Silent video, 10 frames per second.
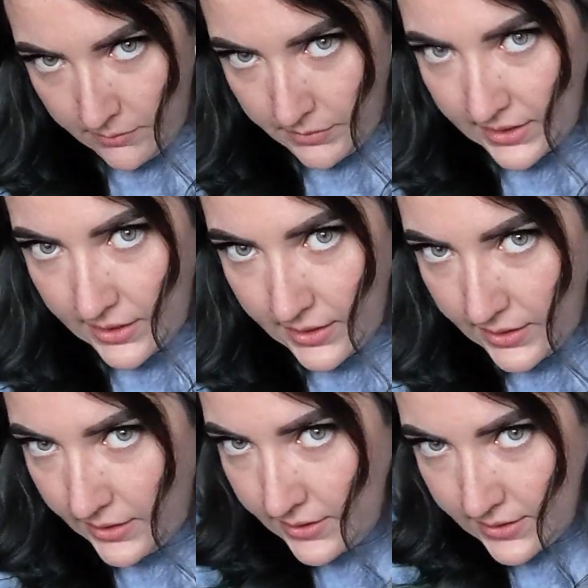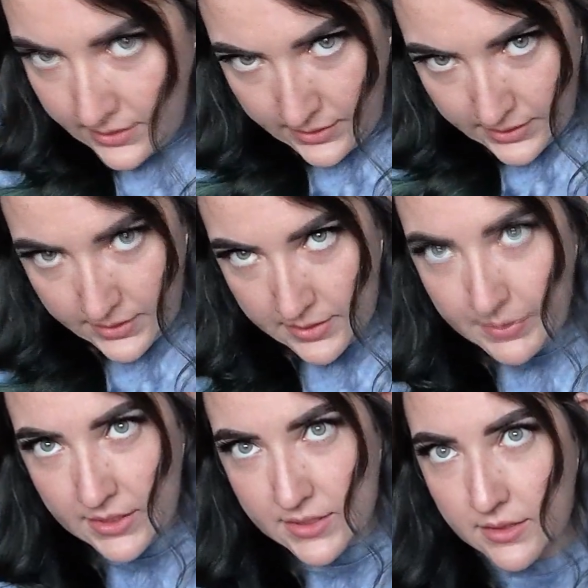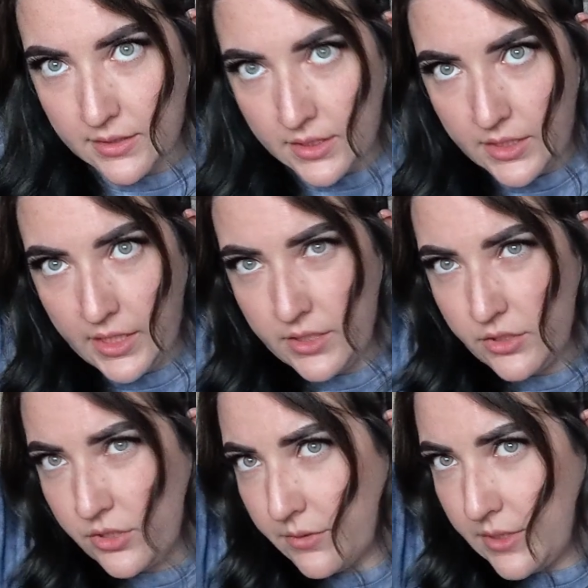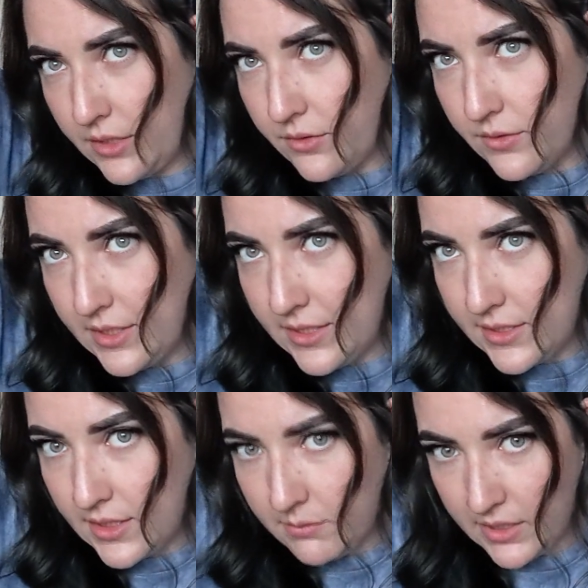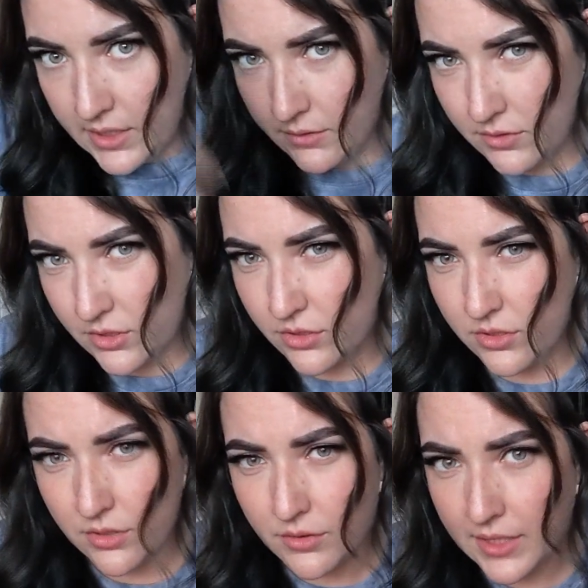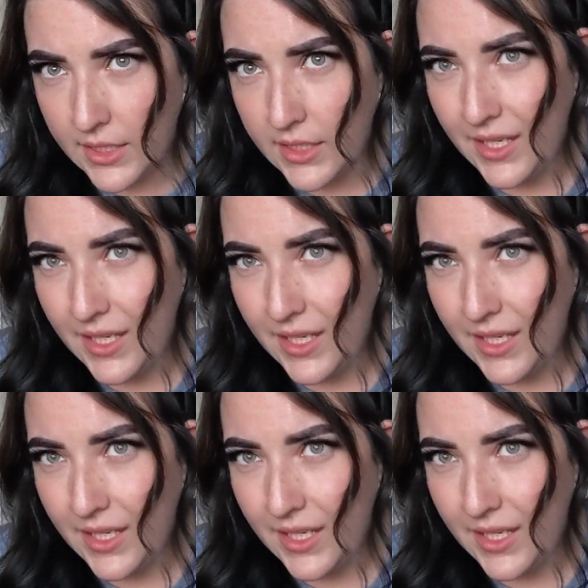because this is basically kind of showing you the same thing I was just doing,